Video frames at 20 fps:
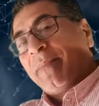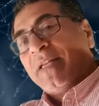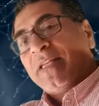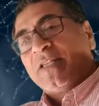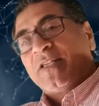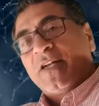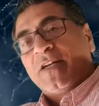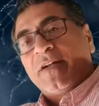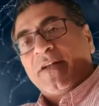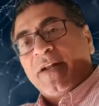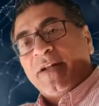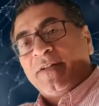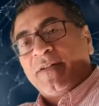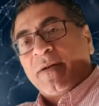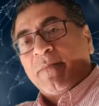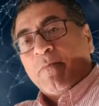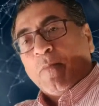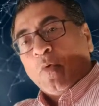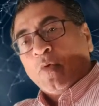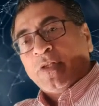Minister
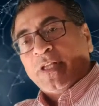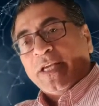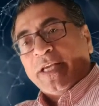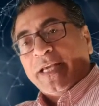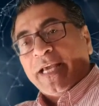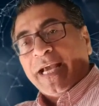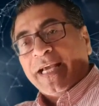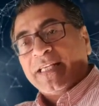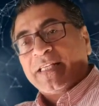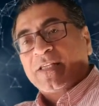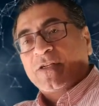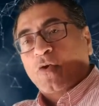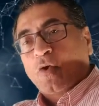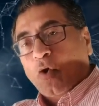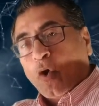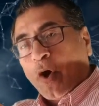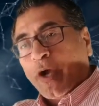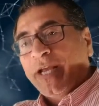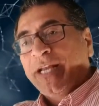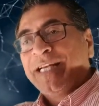Narendra Modi has
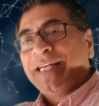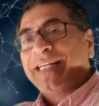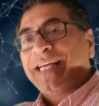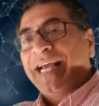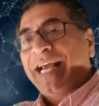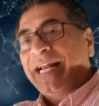coined